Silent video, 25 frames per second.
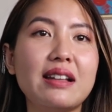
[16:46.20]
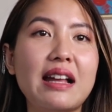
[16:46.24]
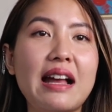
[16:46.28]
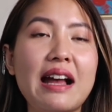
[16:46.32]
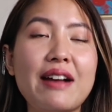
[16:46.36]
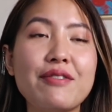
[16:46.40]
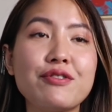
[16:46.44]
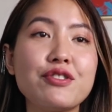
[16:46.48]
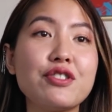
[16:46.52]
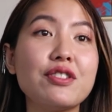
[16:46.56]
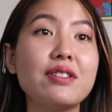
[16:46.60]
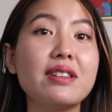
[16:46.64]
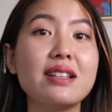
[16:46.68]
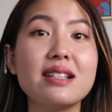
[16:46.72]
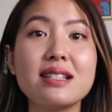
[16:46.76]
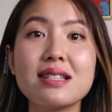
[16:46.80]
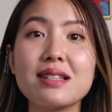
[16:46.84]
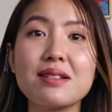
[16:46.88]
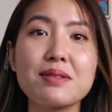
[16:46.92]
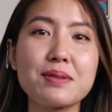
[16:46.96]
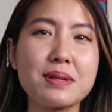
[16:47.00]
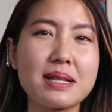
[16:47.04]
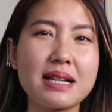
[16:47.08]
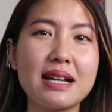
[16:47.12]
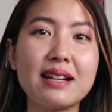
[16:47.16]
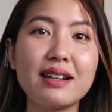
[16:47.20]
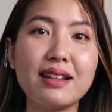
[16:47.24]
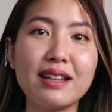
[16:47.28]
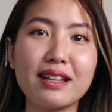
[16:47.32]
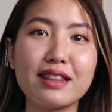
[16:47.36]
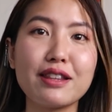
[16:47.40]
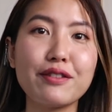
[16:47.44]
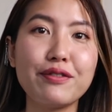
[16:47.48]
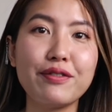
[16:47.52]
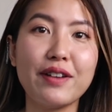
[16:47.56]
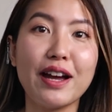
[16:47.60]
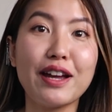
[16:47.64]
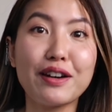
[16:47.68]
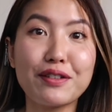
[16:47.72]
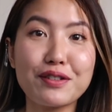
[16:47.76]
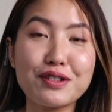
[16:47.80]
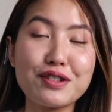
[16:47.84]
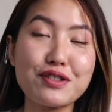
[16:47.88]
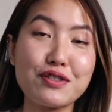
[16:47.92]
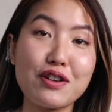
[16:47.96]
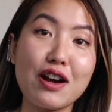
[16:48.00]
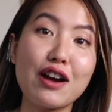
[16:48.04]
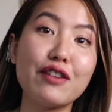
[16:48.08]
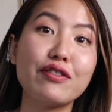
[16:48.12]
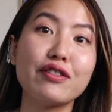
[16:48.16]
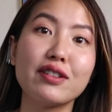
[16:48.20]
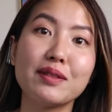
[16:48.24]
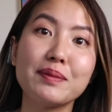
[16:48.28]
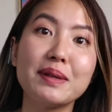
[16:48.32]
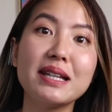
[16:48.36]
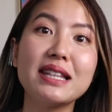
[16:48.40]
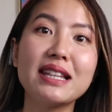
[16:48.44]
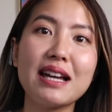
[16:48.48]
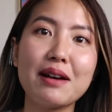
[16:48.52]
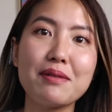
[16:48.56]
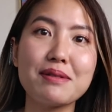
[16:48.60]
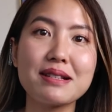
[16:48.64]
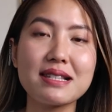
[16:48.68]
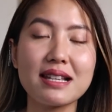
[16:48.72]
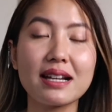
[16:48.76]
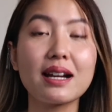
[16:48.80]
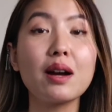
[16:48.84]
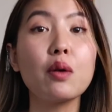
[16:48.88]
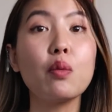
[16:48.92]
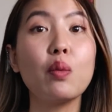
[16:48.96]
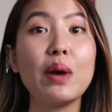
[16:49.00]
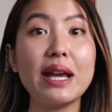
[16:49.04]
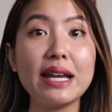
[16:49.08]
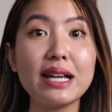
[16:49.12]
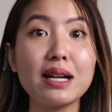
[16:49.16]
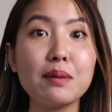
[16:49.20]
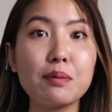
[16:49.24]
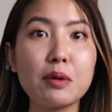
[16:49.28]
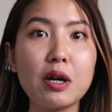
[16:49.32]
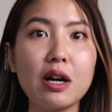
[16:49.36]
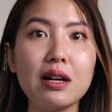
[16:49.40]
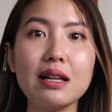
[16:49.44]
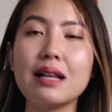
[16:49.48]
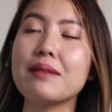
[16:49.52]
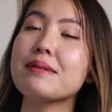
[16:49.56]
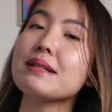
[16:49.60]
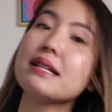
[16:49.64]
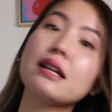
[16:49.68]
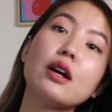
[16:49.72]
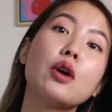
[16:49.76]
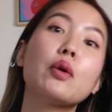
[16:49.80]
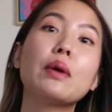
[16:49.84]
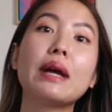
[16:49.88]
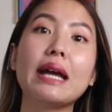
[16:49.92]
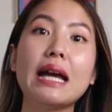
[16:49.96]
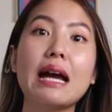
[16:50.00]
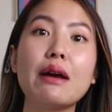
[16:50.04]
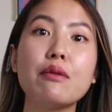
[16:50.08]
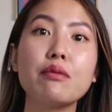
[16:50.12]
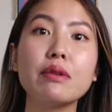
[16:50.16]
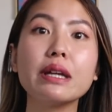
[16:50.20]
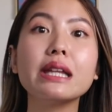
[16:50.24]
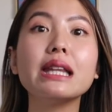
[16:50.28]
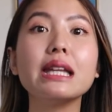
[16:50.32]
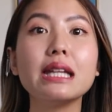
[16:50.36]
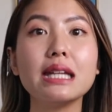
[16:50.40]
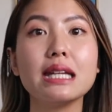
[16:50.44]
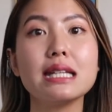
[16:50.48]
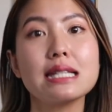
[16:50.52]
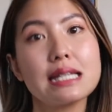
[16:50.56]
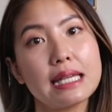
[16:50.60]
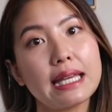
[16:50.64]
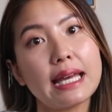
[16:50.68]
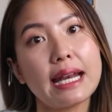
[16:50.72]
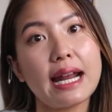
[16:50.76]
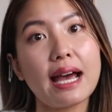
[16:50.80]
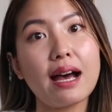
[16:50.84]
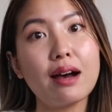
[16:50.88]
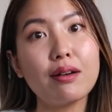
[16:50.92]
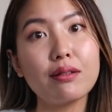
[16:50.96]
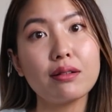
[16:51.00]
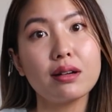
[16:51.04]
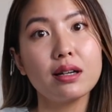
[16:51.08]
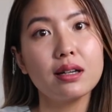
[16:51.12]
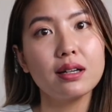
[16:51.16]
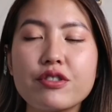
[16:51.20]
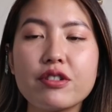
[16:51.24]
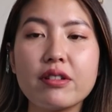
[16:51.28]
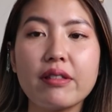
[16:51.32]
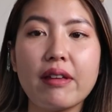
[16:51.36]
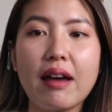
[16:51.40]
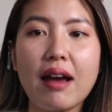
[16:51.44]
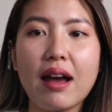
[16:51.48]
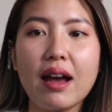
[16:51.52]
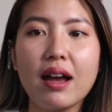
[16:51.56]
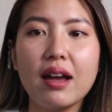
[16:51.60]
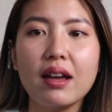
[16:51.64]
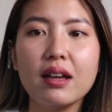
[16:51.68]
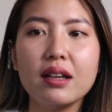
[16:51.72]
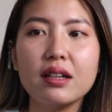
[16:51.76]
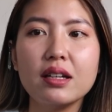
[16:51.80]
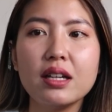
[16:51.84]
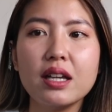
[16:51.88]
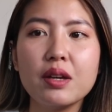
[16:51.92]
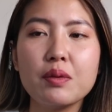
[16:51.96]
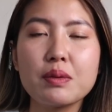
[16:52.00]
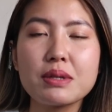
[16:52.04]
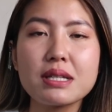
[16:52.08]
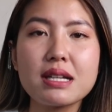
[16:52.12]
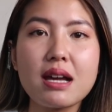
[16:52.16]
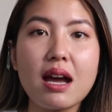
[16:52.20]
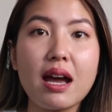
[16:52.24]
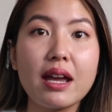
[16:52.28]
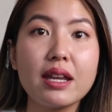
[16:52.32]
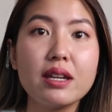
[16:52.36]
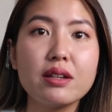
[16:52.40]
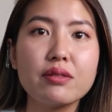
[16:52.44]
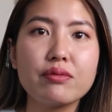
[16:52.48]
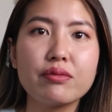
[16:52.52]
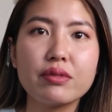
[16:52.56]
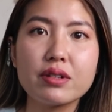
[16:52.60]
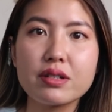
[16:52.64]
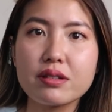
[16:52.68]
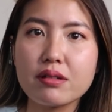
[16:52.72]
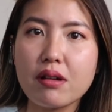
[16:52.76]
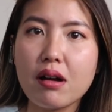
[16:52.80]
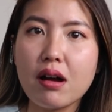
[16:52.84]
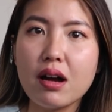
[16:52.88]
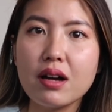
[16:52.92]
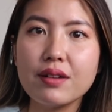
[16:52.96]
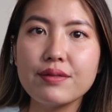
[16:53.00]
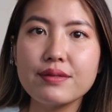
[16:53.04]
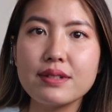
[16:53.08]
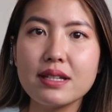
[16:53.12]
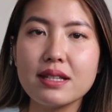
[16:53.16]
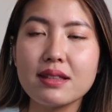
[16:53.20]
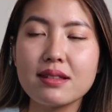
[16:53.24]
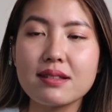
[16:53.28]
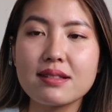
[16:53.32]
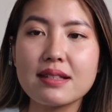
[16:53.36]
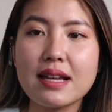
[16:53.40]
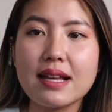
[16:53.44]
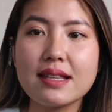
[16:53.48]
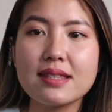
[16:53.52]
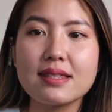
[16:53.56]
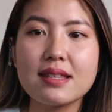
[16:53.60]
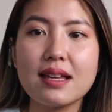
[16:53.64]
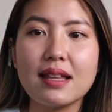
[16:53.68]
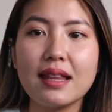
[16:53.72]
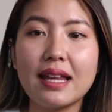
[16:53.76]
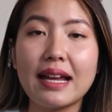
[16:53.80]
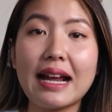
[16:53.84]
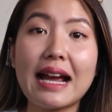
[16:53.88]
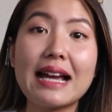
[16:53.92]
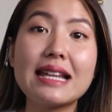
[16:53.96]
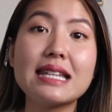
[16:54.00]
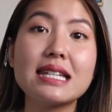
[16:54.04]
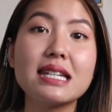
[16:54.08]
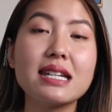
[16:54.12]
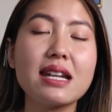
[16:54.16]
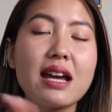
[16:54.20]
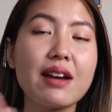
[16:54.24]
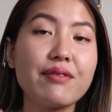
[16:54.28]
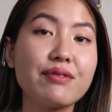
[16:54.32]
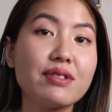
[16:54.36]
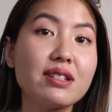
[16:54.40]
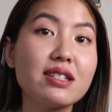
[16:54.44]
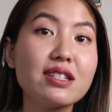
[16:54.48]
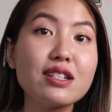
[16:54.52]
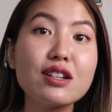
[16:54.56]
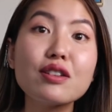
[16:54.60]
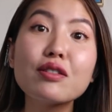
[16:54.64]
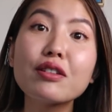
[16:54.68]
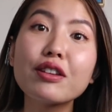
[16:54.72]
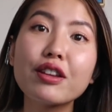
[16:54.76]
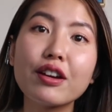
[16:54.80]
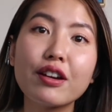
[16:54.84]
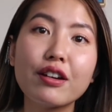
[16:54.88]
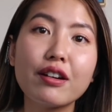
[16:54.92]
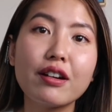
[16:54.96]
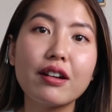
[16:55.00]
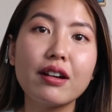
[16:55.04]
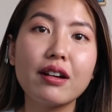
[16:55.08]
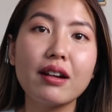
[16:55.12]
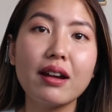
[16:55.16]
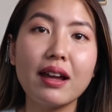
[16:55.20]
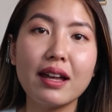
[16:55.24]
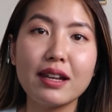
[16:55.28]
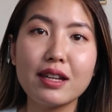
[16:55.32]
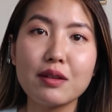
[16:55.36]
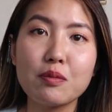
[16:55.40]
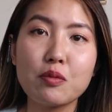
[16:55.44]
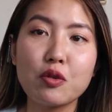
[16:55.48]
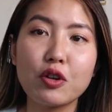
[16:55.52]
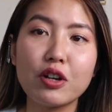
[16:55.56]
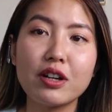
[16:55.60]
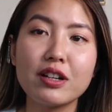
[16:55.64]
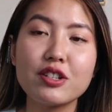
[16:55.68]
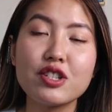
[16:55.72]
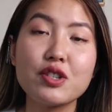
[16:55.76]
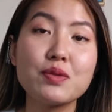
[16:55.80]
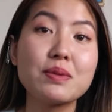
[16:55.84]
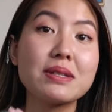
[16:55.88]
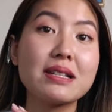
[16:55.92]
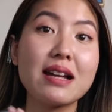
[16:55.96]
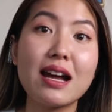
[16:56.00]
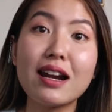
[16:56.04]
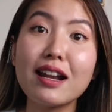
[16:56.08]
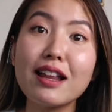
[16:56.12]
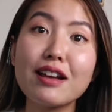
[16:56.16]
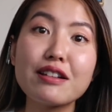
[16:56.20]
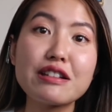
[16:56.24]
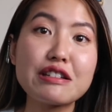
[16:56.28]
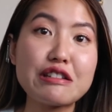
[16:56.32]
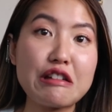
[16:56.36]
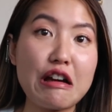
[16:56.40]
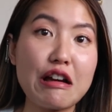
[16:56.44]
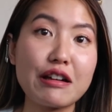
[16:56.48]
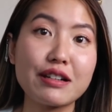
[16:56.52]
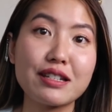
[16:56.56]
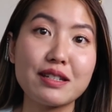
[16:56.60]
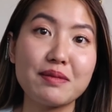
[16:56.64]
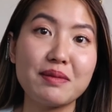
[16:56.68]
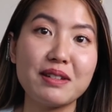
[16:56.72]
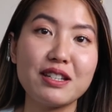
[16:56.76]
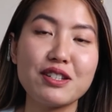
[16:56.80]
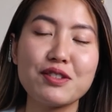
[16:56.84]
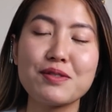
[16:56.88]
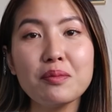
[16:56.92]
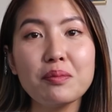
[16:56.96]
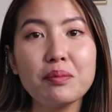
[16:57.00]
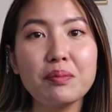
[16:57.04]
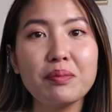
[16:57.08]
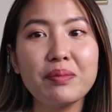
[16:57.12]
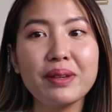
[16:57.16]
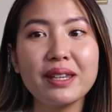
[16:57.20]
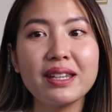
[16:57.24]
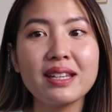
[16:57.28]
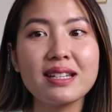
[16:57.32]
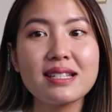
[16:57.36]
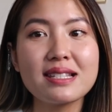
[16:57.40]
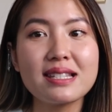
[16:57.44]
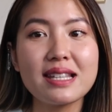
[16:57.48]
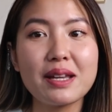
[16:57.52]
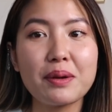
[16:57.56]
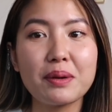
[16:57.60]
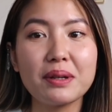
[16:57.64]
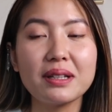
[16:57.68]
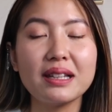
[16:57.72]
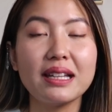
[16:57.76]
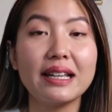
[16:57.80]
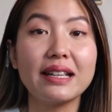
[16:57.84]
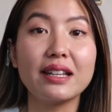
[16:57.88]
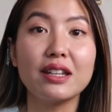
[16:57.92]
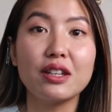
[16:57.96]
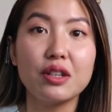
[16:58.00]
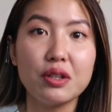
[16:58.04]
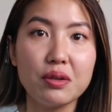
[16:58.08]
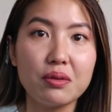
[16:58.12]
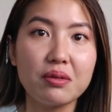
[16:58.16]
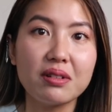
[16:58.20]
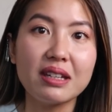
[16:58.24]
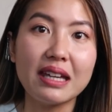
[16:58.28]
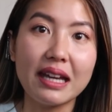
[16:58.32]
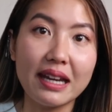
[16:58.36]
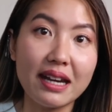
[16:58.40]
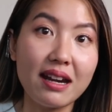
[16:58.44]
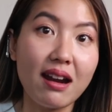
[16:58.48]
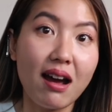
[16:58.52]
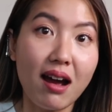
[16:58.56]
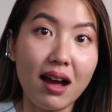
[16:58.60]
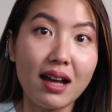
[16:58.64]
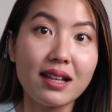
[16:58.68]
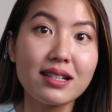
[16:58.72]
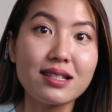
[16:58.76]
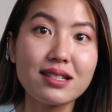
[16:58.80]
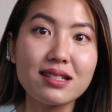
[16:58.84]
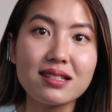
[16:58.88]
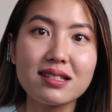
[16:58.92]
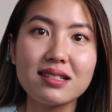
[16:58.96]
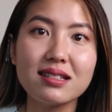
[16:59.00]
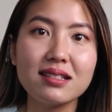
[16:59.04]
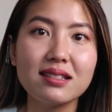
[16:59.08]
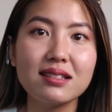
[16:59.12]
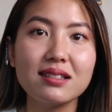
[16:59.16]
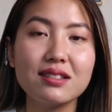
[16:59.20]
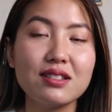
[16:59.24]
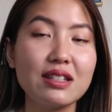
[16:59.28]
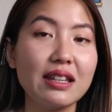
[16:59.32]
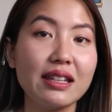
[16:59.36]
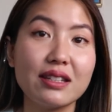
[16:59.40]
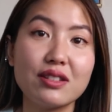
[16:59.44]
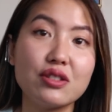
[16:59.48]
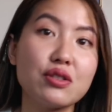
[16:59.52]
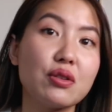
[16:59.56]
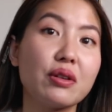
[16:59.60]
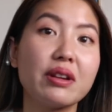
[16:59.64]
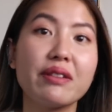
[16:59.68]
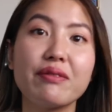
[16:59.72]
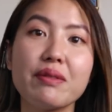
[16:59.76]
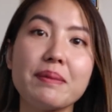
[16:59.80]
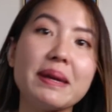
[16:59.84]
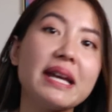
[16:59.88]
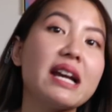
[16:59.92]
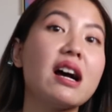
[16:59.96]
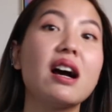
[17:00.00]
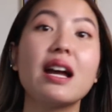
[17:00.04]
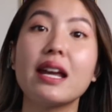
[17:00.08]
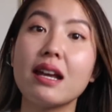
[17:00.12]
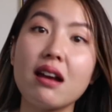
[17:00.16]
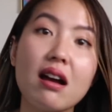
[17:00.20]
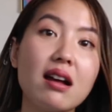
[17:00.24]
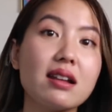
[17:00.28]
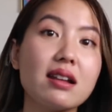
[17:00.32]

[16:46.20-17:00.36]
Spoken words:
after this was kind of like the final straw for me. That was like a wake-up call. I was like, okay, I really need to get out. After that, it was kind of resolved in the sense that like I didn't have to deal with her anymore. She was not allowed to talk to me because they were like, you cannot, like, don't even make eye